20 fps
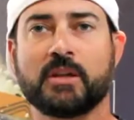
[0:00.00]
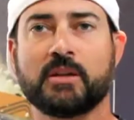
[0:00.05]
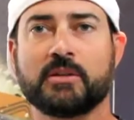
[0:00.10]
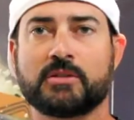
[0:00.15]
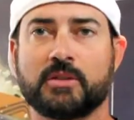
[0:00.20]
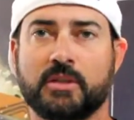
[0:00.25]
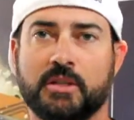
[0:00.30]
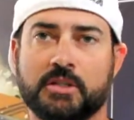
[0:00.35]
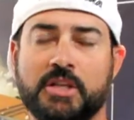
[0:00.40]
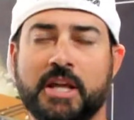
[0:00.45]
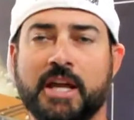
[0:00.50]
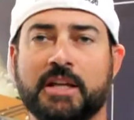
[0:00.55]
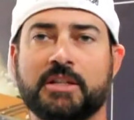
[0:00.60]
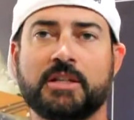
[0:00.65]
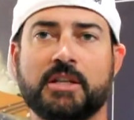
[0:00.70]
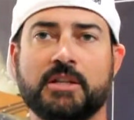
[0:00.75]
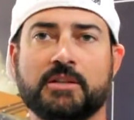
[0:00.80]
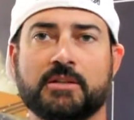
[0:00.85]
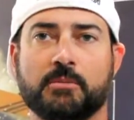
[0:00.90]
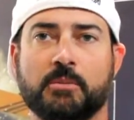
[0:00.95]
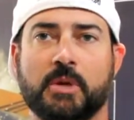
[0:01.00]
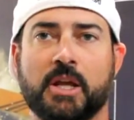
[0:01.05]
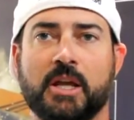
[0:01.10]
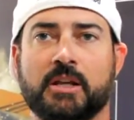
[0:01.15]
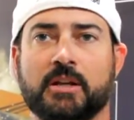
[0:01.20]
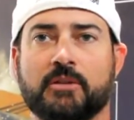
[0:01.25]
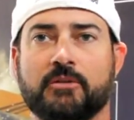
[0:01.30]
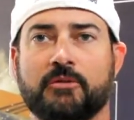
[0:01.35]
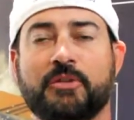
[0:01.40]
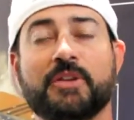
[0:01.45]
So the tech tees are
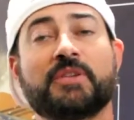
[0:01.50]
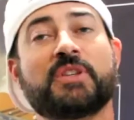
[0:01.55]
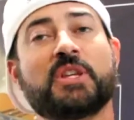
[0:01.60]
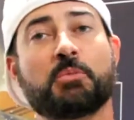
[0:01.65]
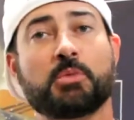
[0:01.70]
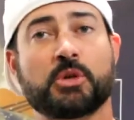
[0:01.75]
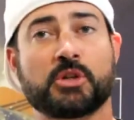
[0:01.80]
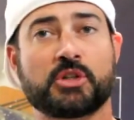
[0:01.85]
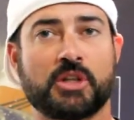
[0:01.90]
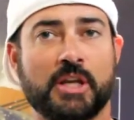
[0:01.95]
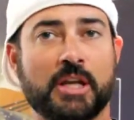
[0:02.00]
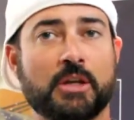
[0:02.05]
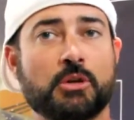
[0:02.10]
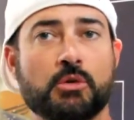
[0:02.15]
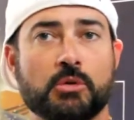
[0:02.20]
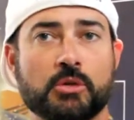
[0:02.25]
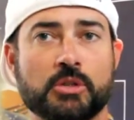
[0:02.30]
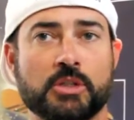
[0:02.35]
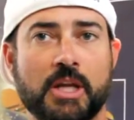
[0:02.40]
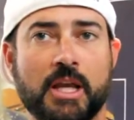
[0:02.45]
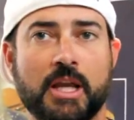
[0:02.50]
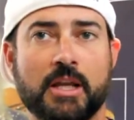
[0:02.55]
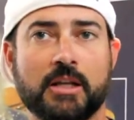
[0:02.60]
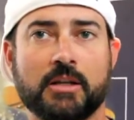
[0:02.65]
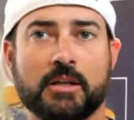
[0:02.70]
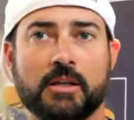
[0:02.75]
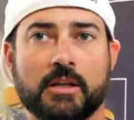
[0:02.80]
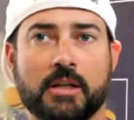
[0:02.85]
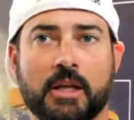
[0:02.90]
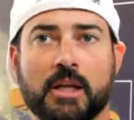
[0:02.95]
made of 50% cool
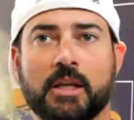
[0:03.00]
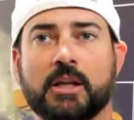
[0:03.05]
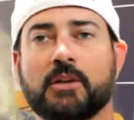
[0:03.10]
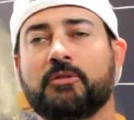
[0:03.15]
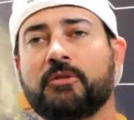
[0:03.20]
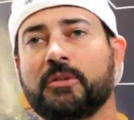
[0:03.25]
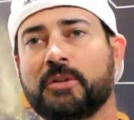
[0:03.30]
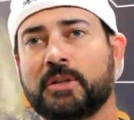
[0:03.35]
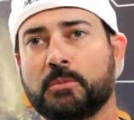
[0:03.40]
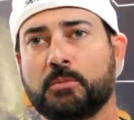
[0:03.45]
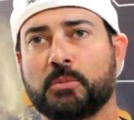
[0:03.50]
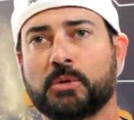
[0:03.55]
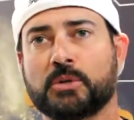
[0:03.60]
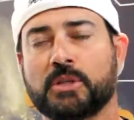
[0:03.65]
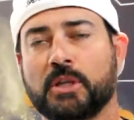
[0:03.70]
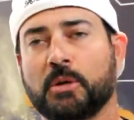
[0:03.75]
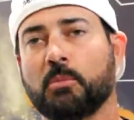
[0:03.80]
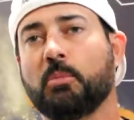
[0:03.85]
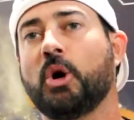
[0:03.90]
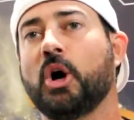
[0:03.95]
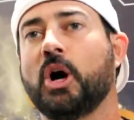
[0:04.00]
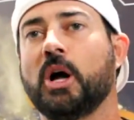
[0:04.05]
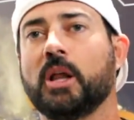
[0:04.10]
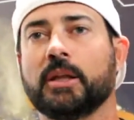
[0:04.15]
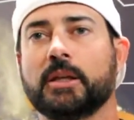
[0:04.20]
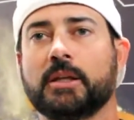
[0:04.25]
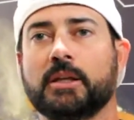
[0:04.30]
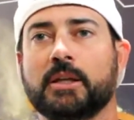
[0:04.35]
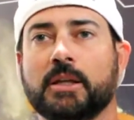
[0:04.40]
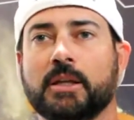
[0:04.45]
jade and a 50%
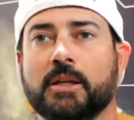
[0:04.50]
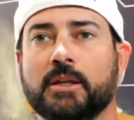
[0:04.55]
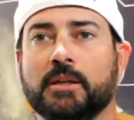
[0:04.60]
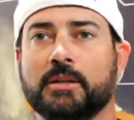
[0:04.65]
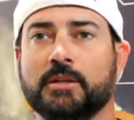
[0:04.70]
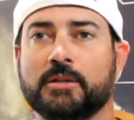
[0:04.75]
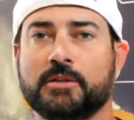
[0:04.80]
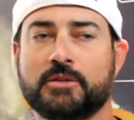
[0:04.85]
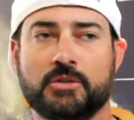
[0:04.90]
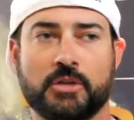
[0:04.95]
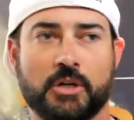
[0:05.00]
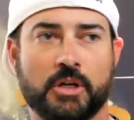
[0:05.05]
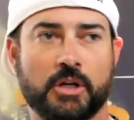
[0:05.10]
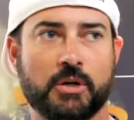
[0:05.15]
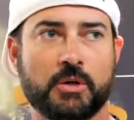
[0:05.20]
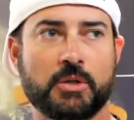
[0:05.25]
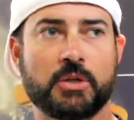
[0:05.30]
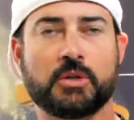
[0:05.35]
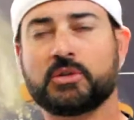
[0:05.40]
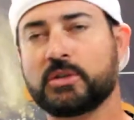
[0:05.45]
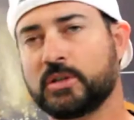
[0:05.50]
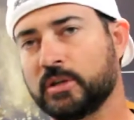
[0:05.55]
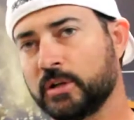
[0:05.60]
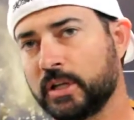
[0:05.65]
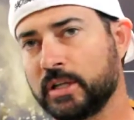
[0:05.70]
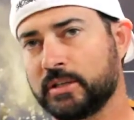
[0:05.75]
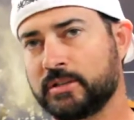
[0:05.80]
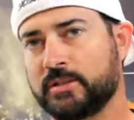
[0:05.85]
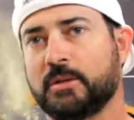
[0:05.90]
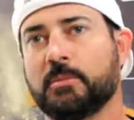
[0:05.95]
poly. So you still
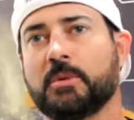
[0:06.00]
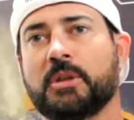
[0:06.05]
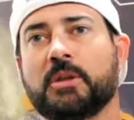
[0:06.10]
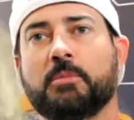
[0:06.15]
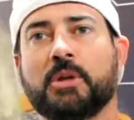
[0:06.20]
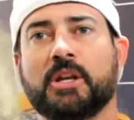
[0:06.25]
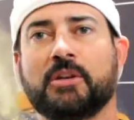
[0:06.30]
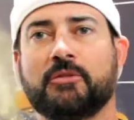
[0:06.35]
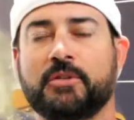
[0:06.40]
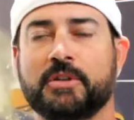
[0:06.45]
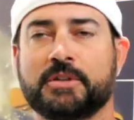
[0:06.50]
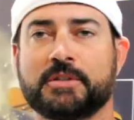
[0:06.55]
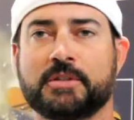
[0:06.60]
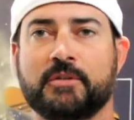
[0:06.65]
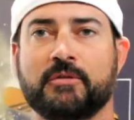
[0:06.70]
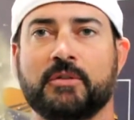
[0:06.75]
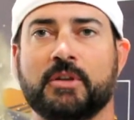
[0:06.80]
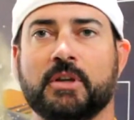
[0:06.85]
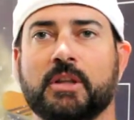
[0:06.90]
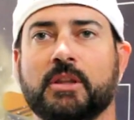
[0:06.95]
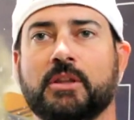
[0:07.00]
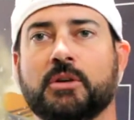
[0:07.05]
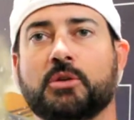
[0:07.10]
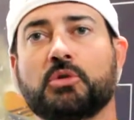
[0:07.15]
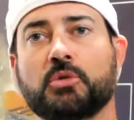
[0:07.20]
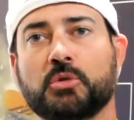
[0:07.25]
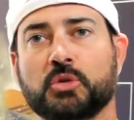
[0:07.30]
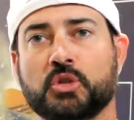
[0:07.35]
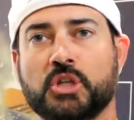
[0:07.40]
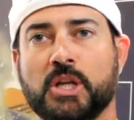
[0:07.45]
get some of the benefits of the
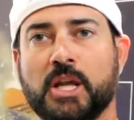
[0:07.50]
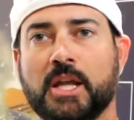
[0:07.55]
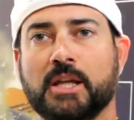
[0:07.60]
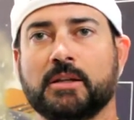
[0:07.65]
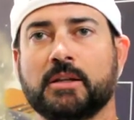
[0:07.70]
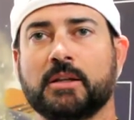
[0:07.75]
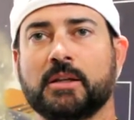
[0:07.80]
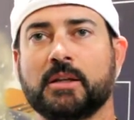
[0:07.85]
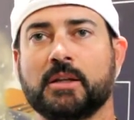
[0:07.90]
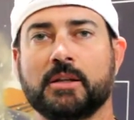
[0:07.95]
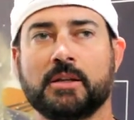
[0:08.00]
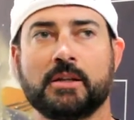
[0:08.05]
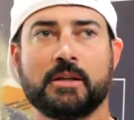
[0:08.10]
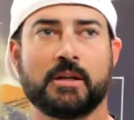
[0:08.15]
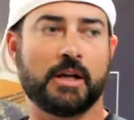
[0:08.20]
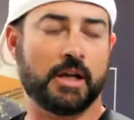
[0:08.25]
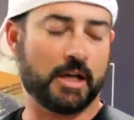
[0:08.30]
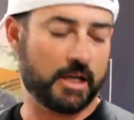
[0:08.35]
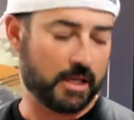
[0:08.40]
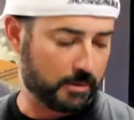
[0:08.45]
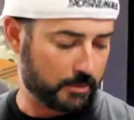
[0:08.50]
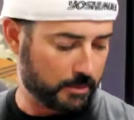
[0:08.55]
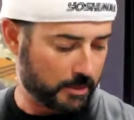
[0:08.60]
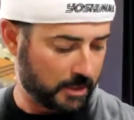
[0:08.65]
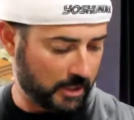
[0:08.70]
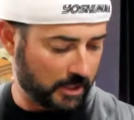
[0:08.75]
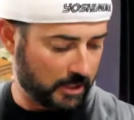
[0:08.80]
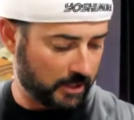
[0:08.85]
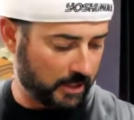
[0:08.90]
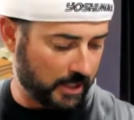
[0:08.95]
cool jade.
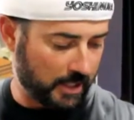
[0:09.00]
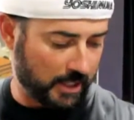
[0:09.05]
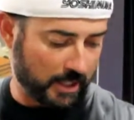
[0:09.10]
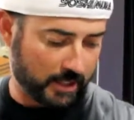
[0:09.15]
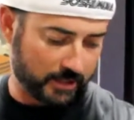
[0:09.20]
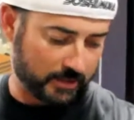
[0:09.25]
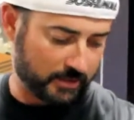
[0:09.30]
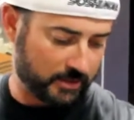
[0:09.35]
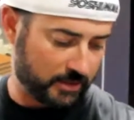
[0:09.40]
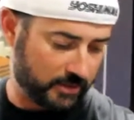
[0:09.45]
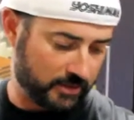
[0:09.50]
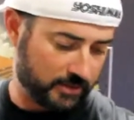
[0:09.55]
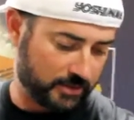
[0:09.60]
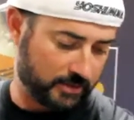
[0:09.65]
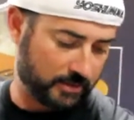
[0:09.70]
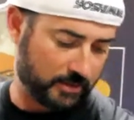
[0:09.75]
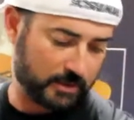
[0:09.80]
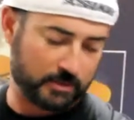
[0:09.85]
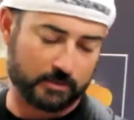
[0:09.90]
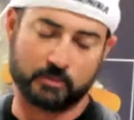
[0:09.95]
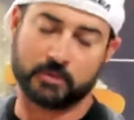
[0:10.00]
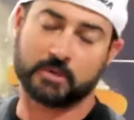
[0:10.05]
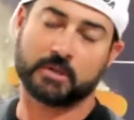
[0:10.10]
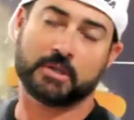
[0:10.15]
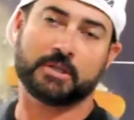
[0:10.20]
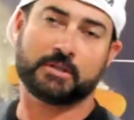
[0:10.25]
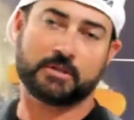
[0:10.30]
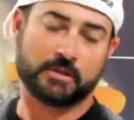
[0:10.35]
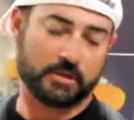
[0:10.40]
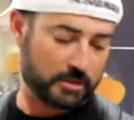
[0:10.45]
And it's just,
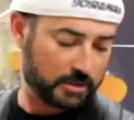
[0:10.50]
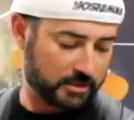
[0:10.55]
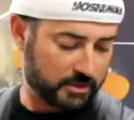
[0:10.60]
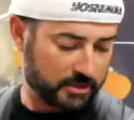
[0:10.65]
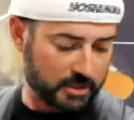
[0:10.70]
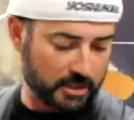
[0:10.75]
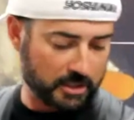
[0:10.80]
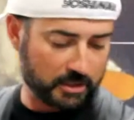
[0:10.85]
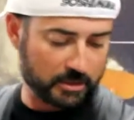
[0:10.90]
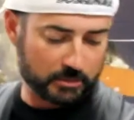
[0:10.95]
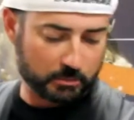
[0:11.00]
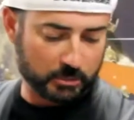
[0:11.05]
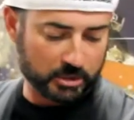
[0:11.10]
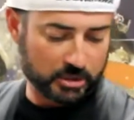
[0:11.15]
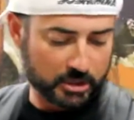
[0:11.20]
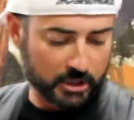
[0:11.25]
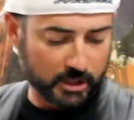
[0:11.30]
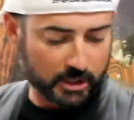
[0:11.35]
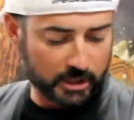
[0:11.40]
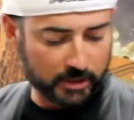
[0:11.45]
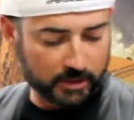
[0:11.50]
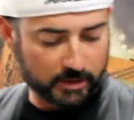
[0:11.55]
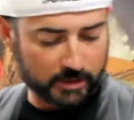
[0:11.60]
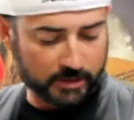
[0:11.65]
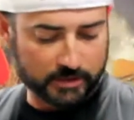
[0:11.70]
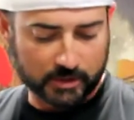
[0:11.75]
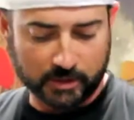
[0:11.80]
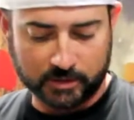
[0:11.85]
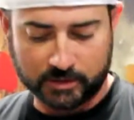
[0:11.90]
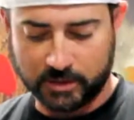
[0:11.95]
you can see that the material,
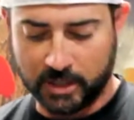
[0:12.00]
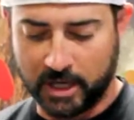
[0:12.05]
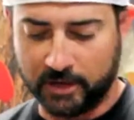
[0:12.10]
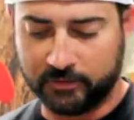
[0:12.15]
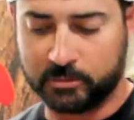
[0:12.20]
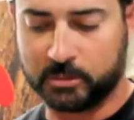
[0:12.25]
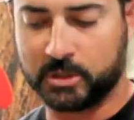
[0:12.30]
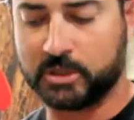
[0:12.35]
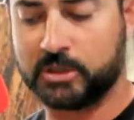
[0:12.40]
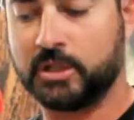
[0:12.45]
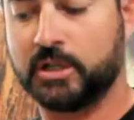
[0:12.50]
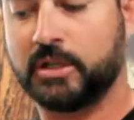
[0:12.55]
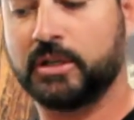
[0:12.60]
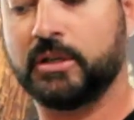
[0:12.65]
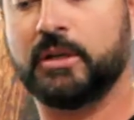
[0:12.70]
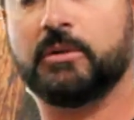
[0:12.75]
it's our soft material